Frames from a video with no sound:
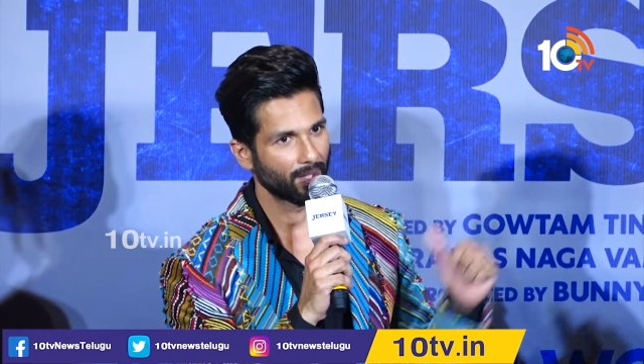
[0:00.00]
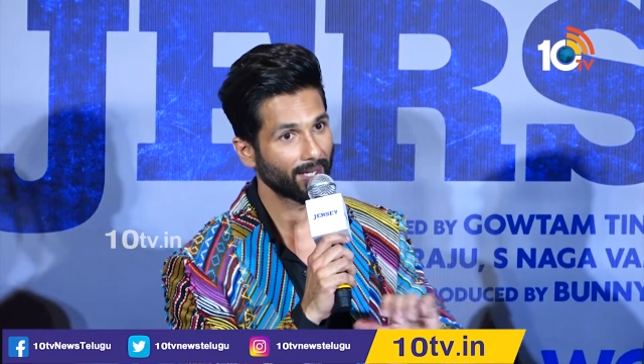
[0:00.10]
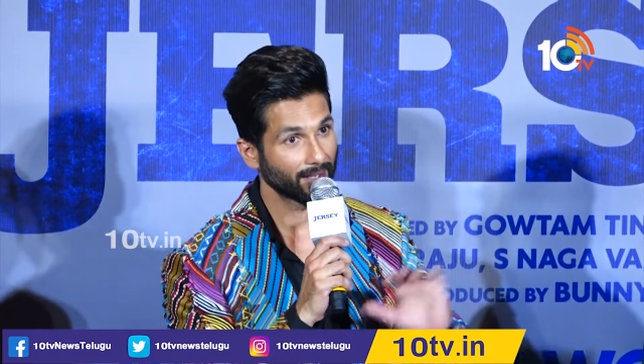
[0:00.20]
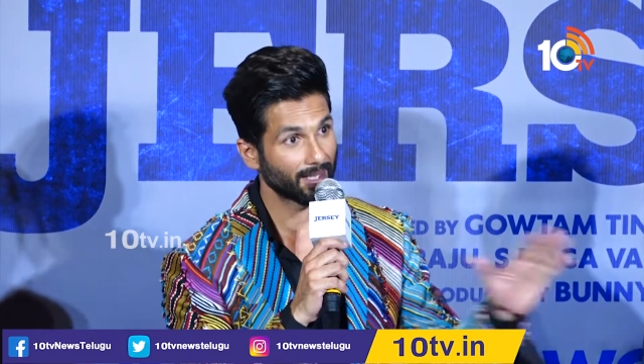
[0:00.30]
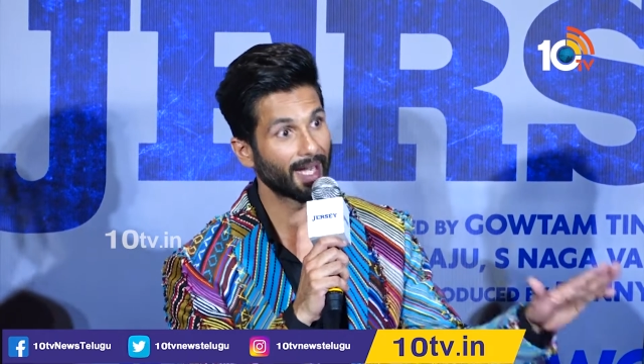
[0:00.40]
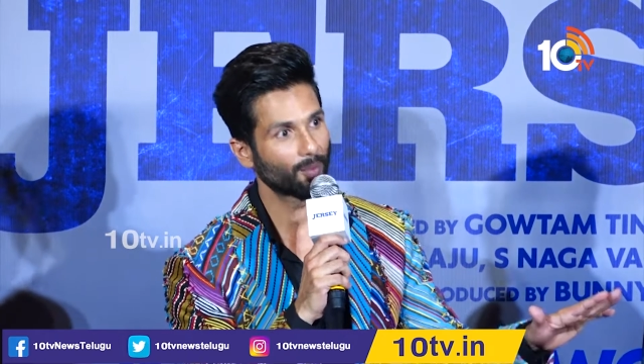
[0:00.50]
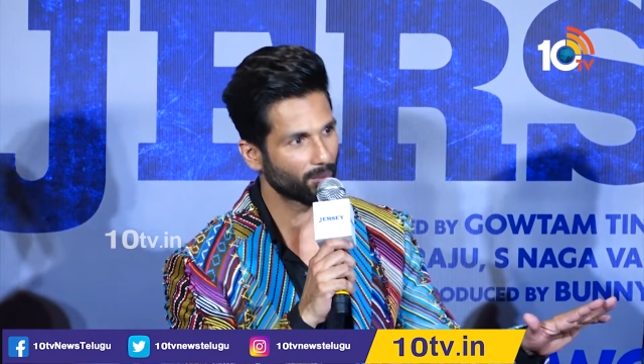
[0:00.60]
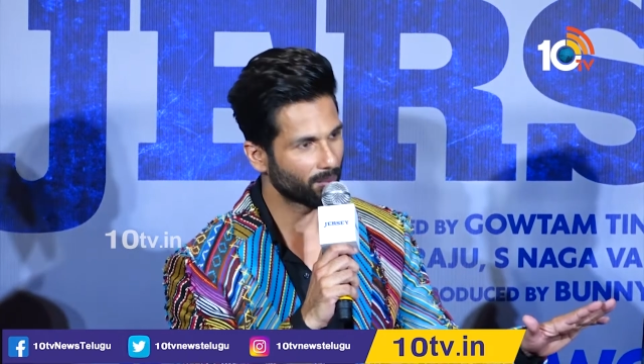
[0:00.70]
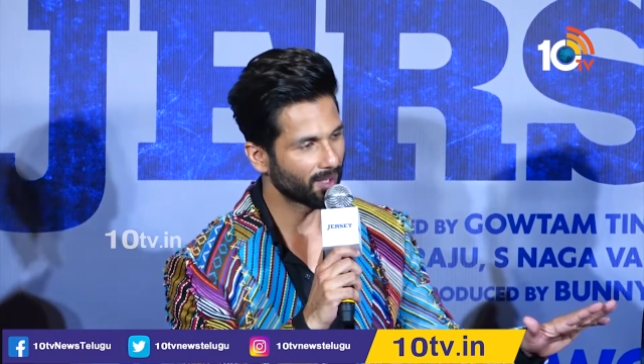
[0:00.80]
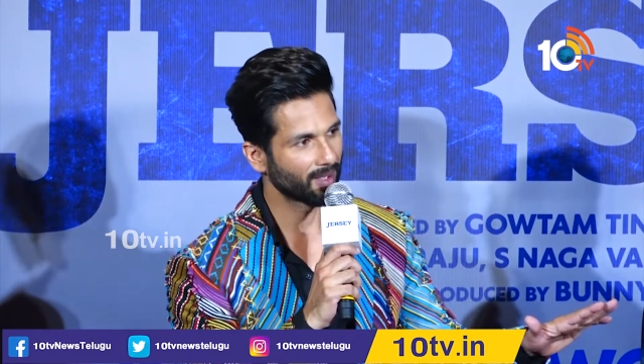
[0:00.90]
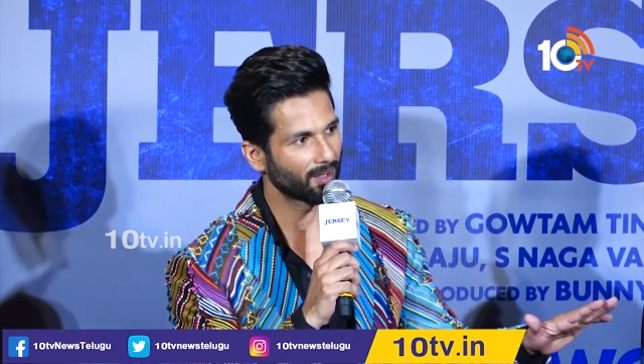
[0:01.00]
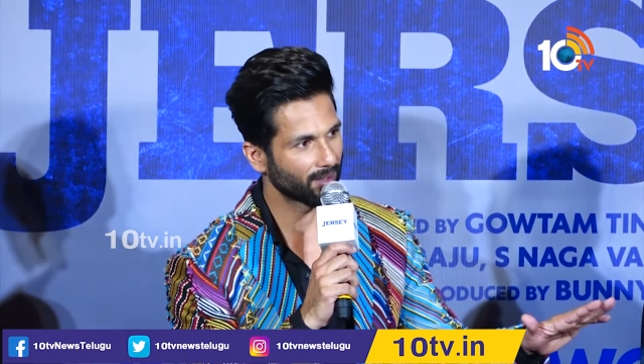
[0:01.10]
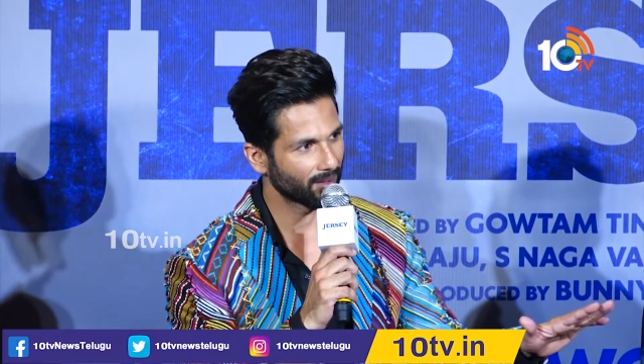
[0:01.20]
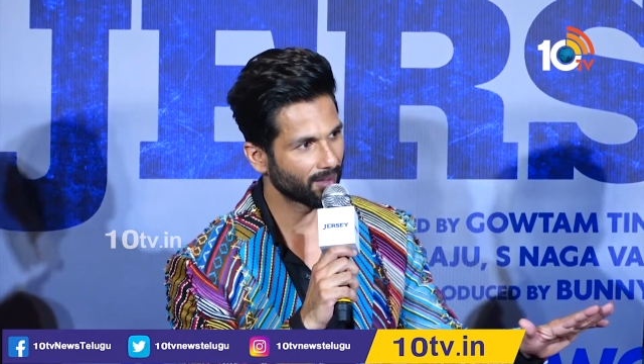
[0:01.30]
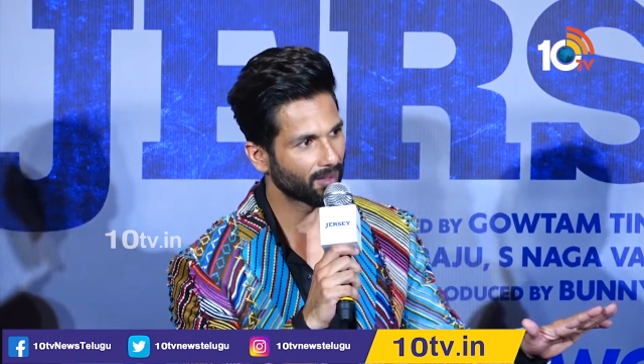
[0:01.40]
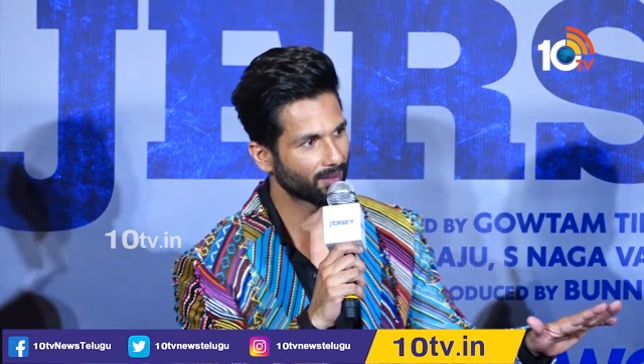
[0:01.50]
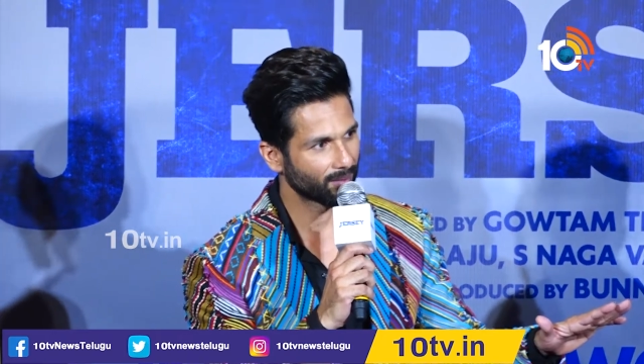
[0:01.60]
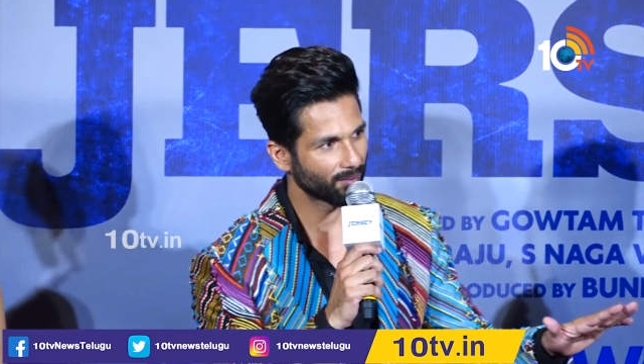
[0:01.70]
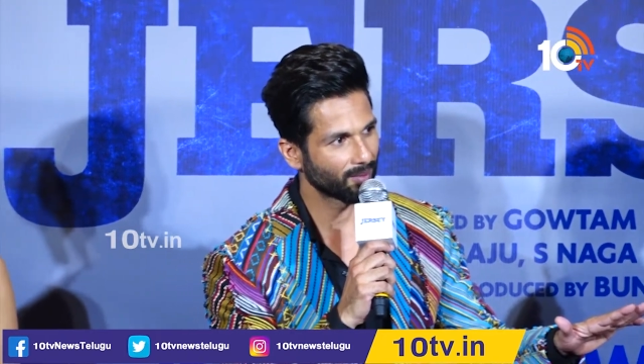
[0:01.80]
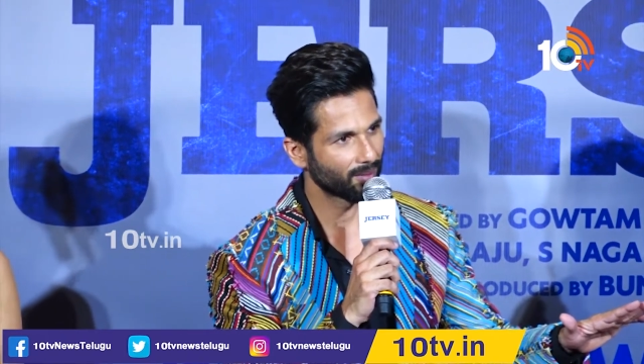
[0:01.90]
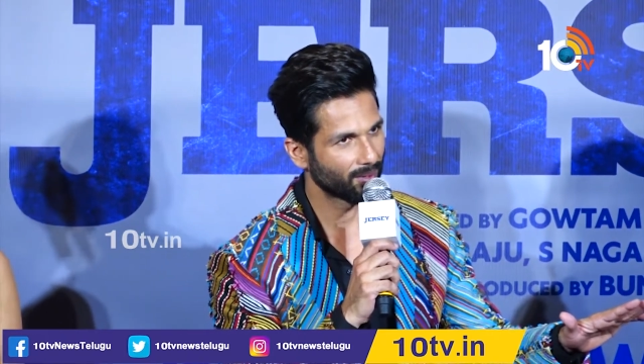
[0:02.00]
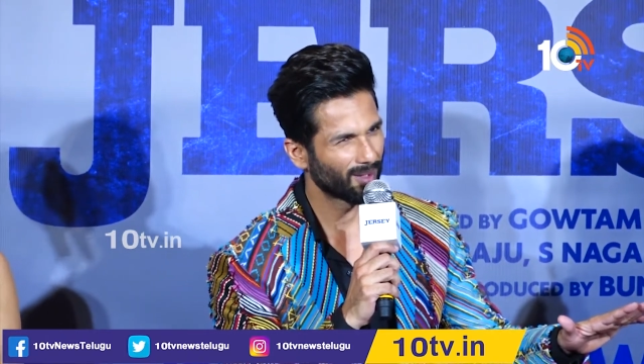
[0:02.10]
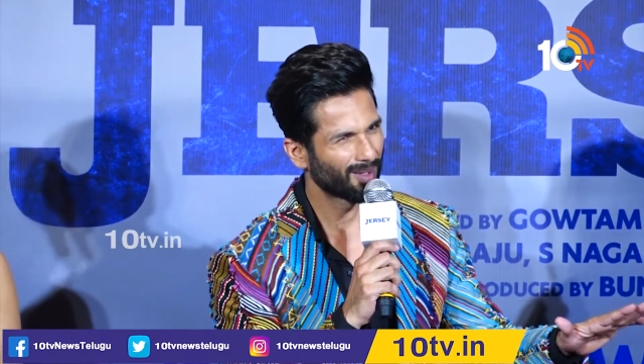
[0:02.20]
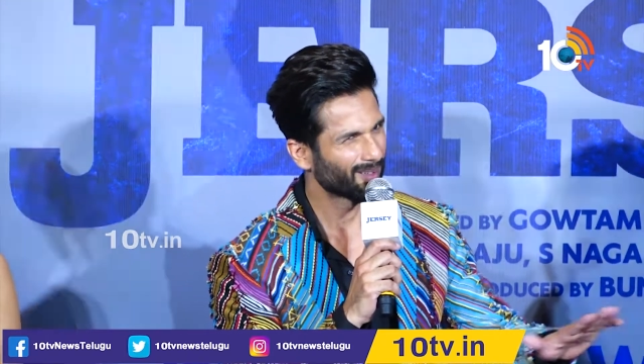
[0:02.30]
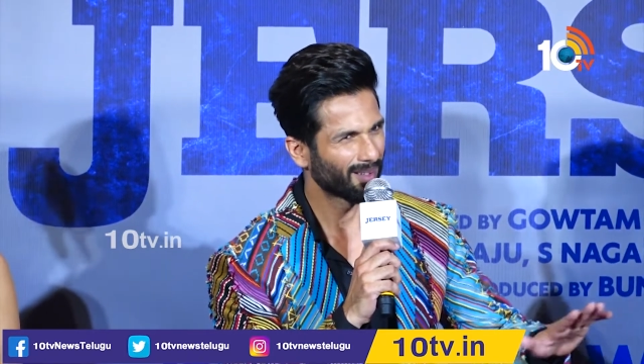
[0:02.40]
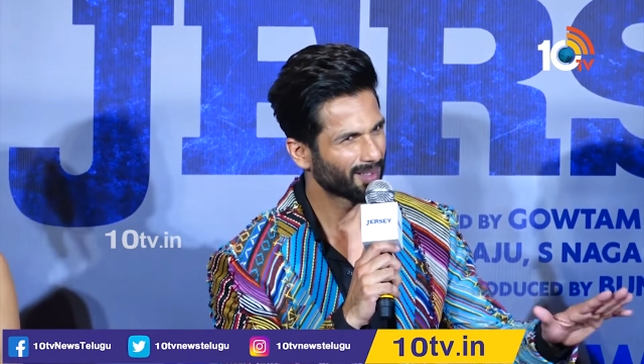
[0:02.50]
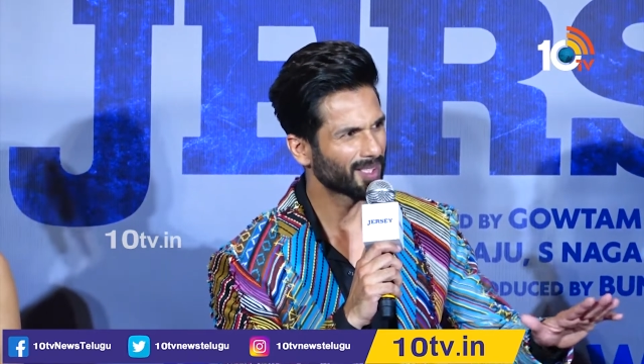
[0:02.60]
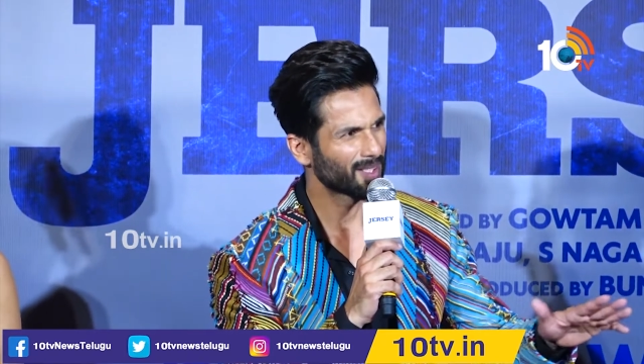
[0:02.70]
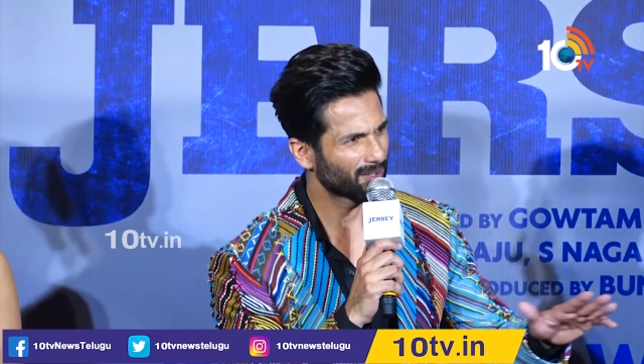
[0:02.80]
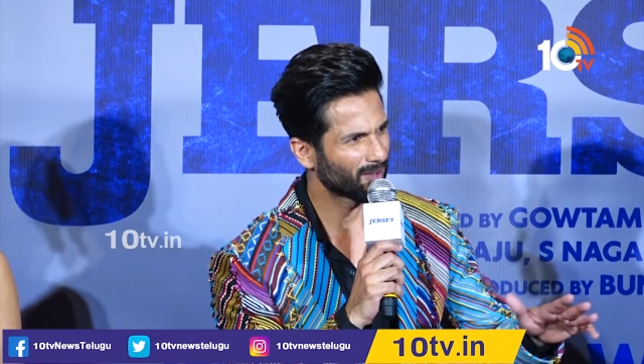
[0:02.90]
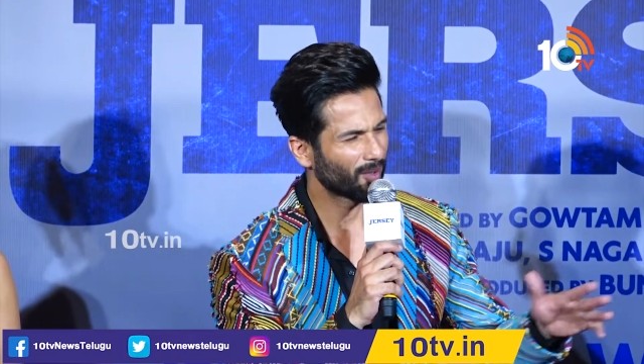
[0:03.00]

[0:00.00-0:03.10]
I think that would be just